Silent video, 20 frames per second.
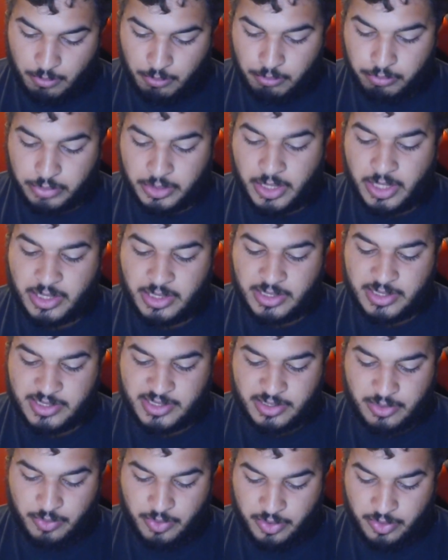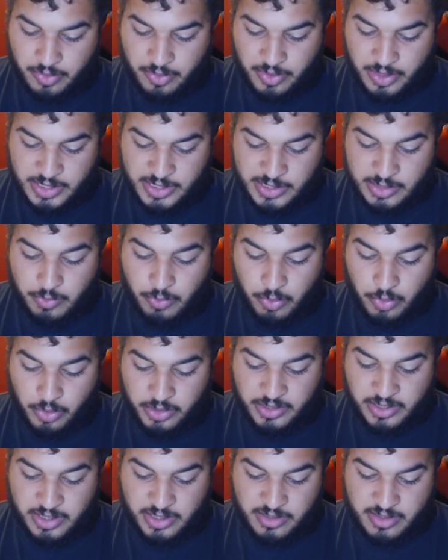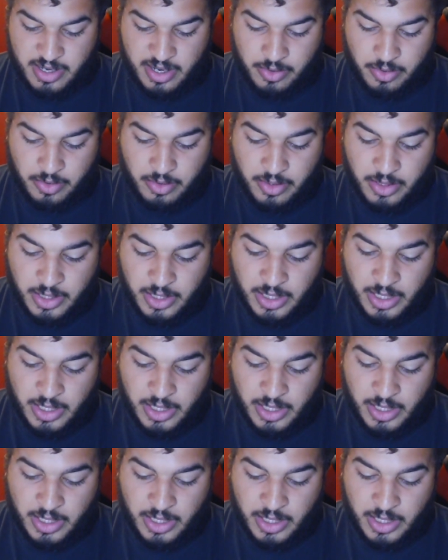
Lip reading: Bloodless Surrender. His quirk Dictator